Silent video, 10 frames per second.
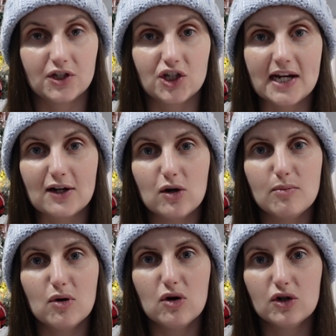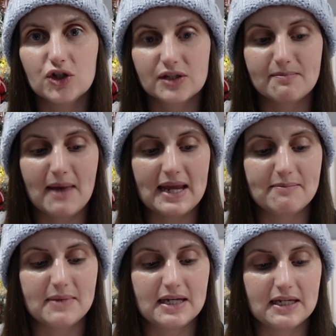Jingle Ball just
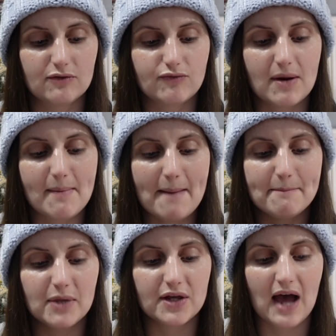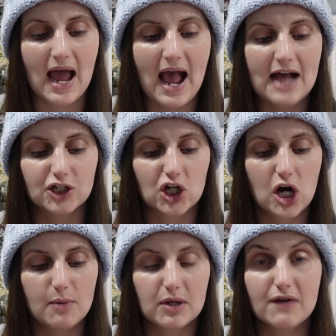made me remember that I had a
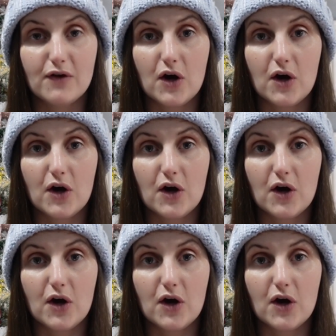couple of